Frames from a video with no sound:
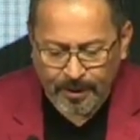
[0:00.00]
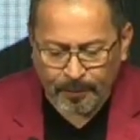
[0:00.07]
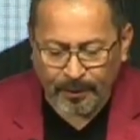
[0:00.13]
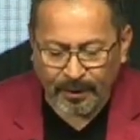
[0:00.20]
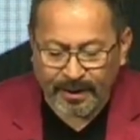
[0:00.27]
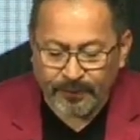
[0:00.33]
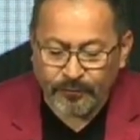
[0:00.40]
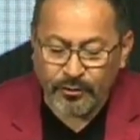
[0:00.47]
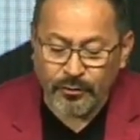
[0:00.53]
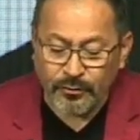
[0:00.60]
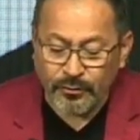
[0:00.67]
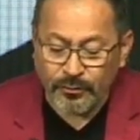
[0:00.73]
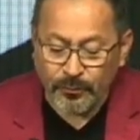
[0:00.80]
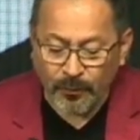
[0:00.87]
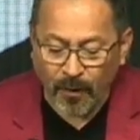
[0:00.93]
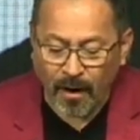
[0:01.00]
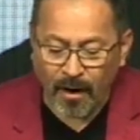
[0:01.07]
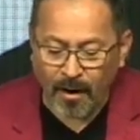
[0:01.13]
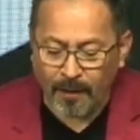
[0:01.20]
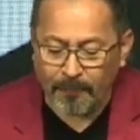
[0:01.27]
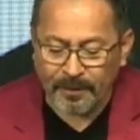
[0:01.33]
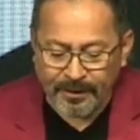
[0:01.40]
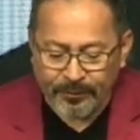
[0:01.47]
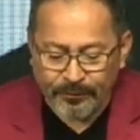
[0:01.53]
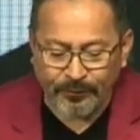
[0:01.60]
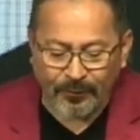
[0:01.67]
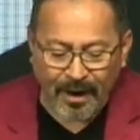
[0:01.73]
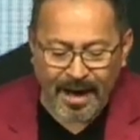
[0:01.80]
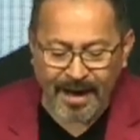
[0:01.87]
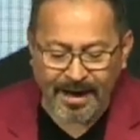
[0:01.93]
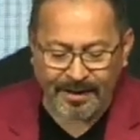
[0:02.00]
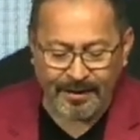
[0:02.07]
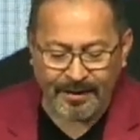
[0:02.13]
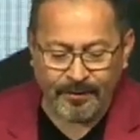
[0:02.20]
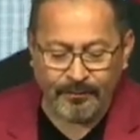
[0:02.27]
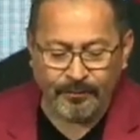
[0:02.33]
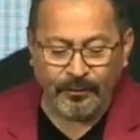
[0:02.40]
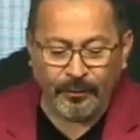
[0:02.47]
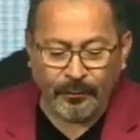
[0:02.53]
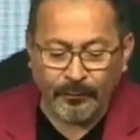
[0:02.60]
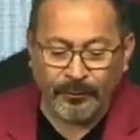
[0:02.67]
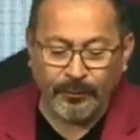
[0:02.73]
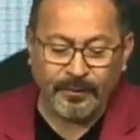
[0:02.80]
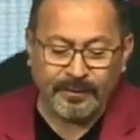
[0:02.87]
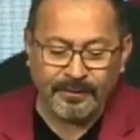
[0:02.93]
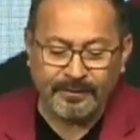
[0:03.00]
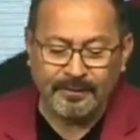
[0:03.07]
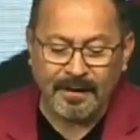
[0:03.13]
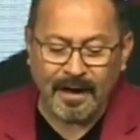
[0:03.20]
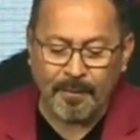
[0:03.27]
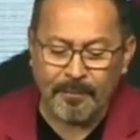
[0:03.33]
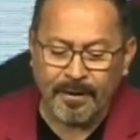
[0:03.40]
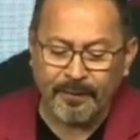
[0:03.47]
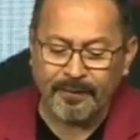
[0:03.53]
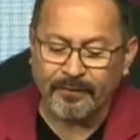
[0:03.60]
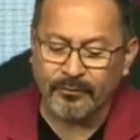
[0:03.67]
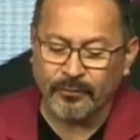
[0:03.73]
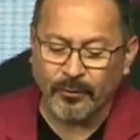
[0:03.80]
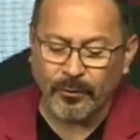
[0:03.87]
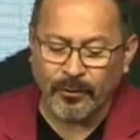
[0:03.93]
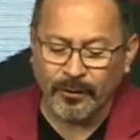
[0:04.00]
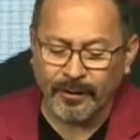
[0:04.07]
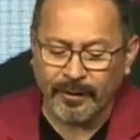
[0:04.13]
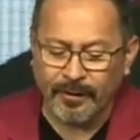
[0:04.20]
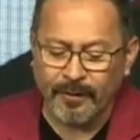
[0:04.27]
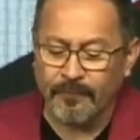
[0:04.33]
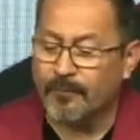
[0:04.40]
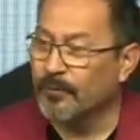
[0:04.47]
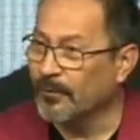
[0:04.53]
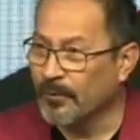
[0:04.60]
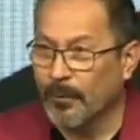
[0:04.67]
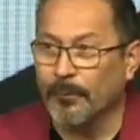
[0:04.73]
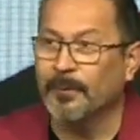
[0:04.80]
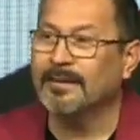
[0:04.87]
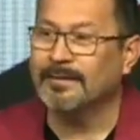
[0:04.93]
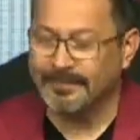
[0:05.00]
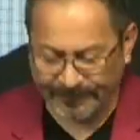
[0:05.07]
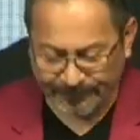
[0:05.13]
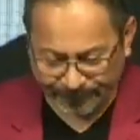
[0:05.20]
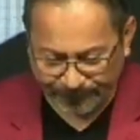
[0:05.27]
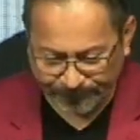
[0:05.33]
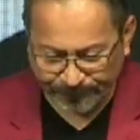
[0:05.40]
But if you do wrong, be afraid, for the ruler does not bear the sword for no reason.